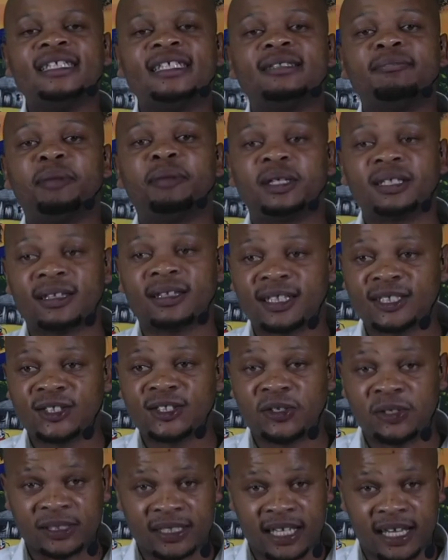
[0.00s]
it is important
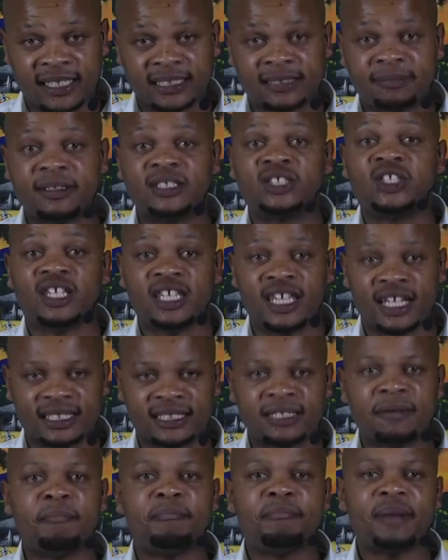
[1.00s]
that you use direct speech,
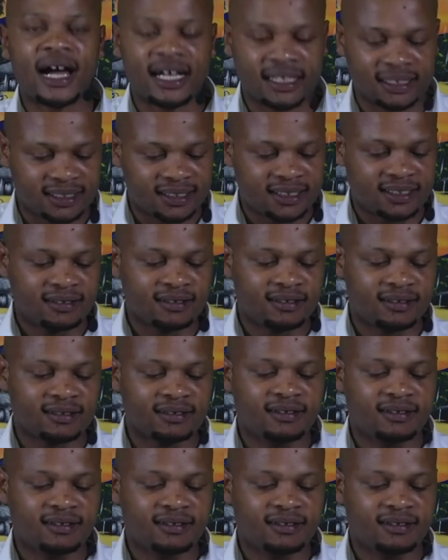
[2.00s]
yes, but